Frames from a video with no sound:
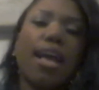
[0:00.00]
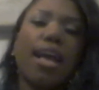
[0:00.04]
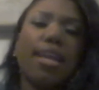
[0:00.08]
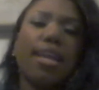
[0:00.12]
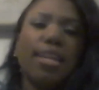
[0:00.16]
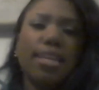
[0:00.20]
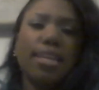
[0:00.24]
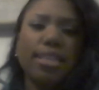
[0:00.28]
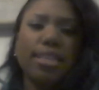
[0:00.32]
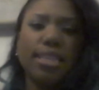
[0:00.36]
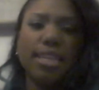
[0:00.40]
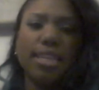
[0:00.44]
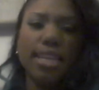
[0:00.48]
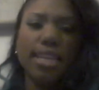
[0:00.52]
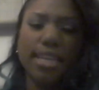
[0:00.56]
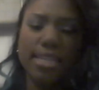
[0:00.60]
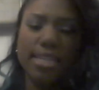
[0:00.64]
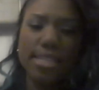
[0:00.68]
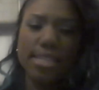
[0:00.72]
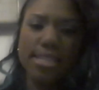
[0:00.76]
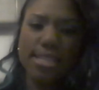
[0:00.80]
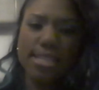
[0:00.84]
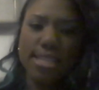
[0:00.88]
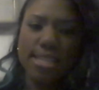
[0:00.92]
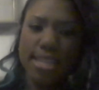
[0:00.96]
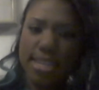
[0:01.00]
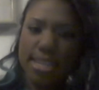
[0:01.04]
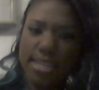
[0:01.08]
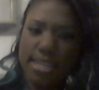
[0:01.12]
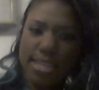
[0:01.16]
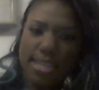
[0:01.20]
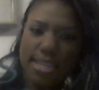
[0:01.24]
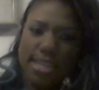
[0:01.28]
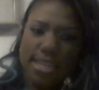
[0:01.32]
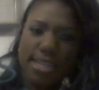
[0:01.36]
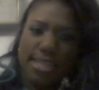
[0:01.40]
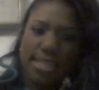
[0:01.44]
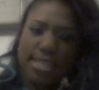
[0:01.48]
And in the next
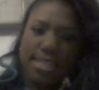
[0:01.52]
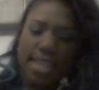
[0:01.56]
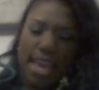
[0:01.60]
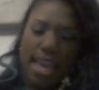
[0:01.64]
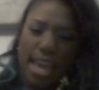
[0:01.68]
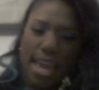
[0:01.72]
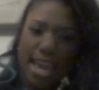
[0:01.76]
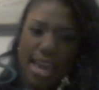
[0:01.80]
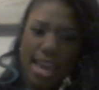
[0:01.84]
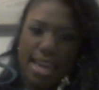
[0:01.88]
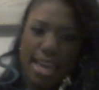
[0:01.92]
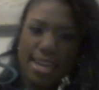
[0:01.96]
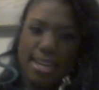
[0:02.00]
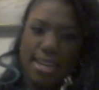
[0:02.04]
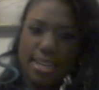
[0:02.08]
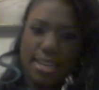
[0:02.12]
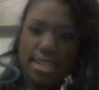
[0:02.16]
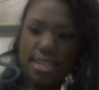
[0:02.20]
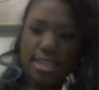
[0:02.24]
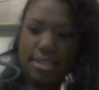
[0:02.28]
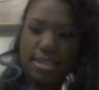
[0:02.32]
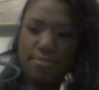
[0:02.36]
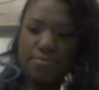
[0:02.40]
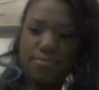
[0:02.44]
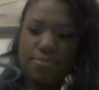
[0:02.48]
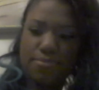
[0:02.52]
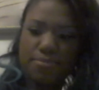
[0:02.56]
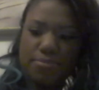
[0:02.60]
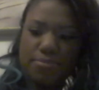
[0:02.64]
scene, it's Hannah,